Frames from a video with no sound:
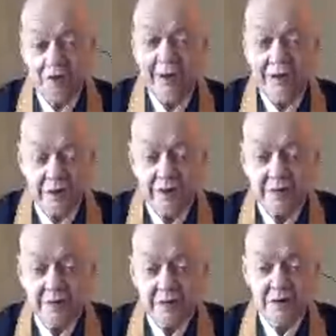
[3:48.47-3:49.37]
trying
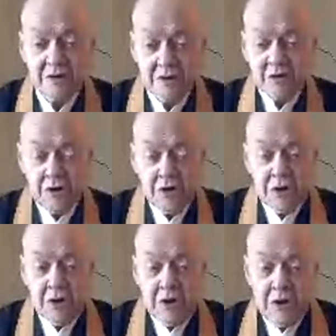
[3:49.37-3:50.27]
to
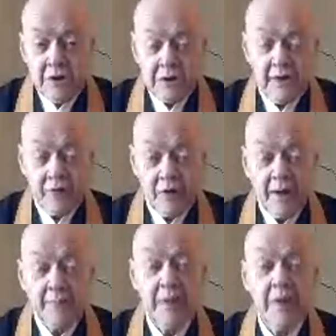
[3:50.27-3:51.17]
cover
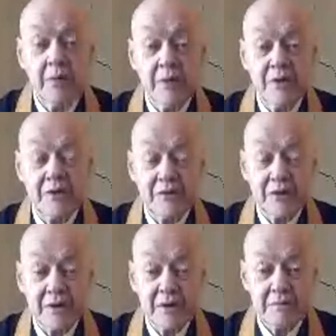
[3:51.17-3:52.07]
up was
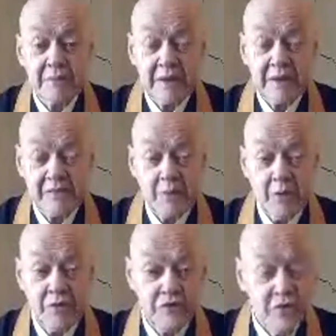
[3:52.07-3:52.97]
being
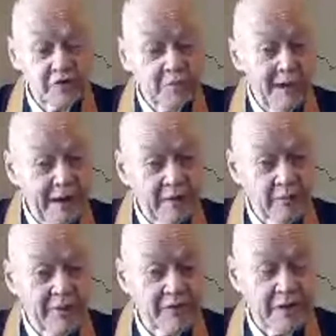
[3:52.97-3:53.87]
exposed just by
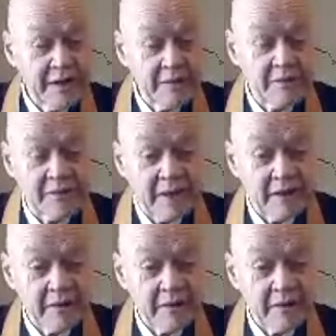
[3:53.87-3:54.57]
resonating with that,